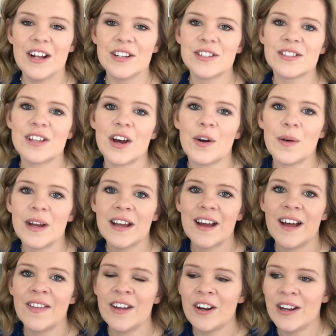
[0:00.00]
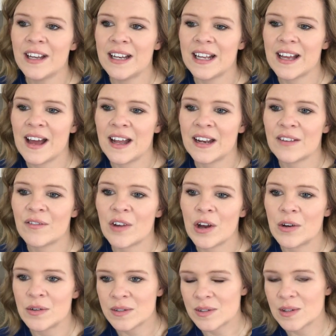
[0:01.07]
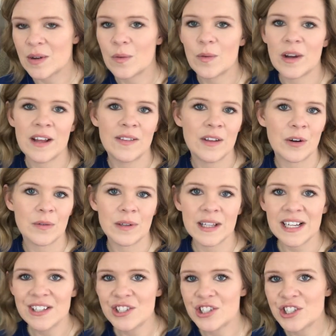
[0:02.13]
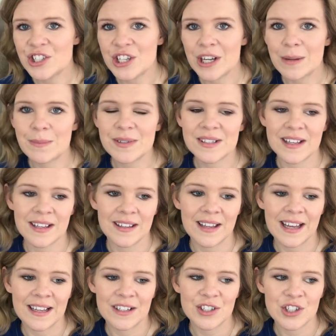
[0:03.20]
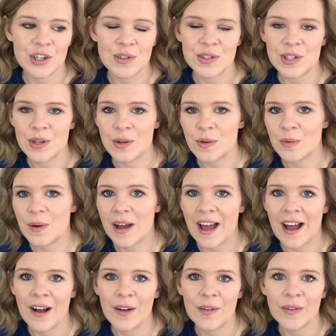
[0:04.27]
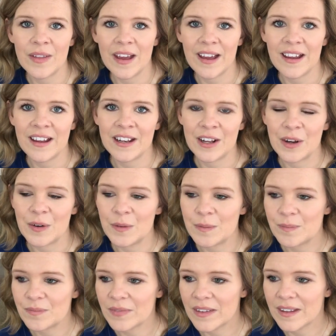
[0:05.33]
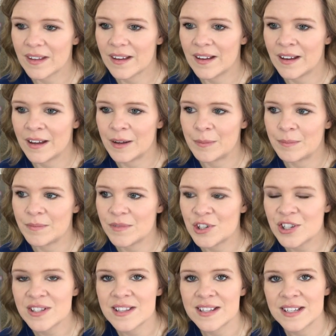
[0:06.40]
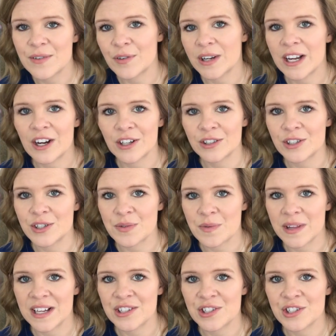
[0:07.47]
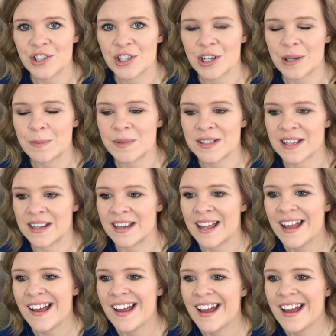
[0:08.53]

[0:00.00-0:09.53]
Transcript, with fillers: So there again, it kind of goes in their relationships and it shows you how they, you know, um, just the different characters' relationships and